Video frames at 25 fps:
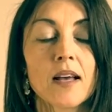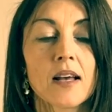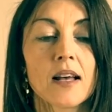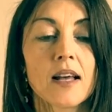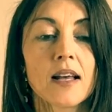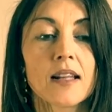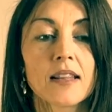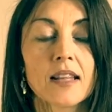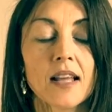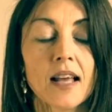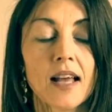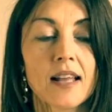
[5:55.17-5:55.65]

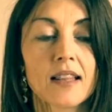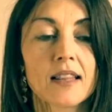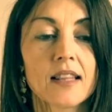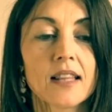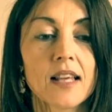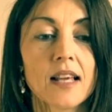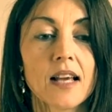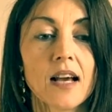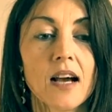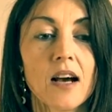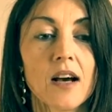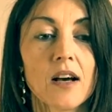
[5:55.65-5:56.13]
and
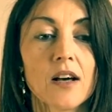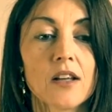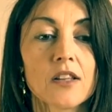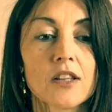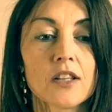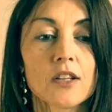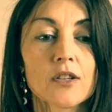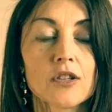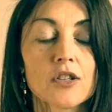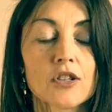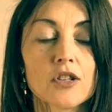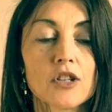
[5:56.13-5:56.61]

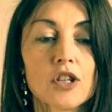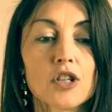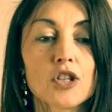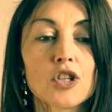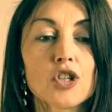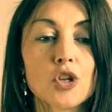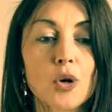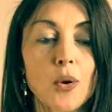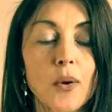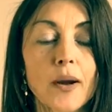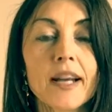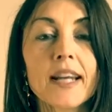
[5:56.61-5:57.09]
the
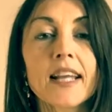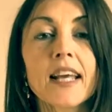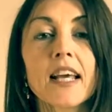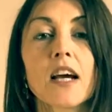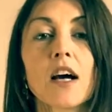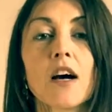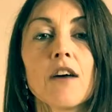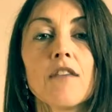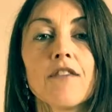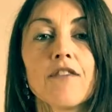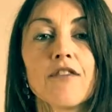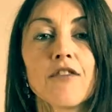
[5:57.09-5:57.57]
joining
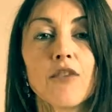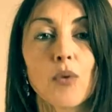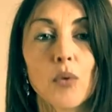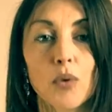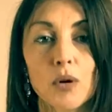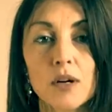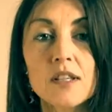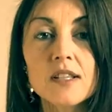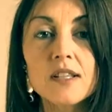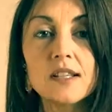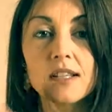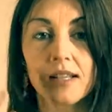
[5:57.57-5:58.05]
of
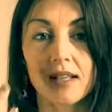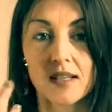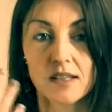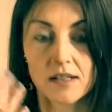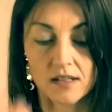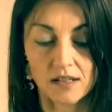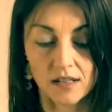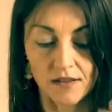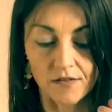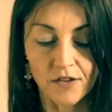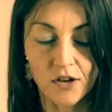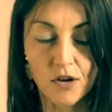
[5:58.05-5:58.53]

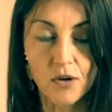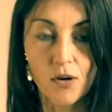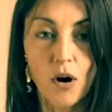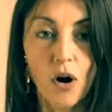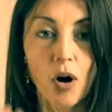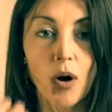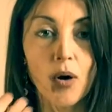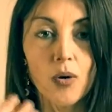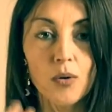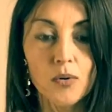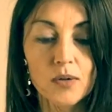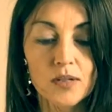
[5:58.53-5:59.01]
forces of your
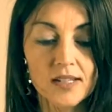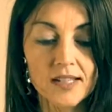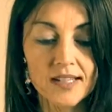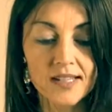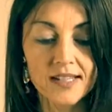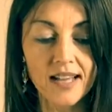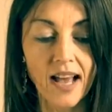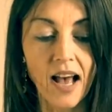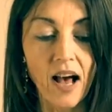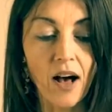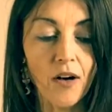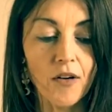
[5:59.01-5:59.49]
own
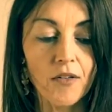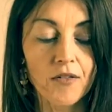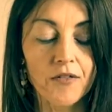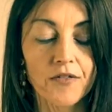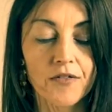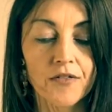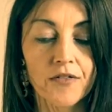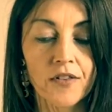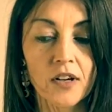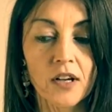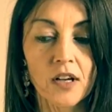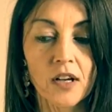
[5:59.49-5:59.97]

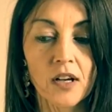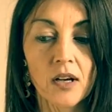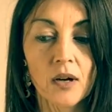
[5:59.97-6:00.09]
self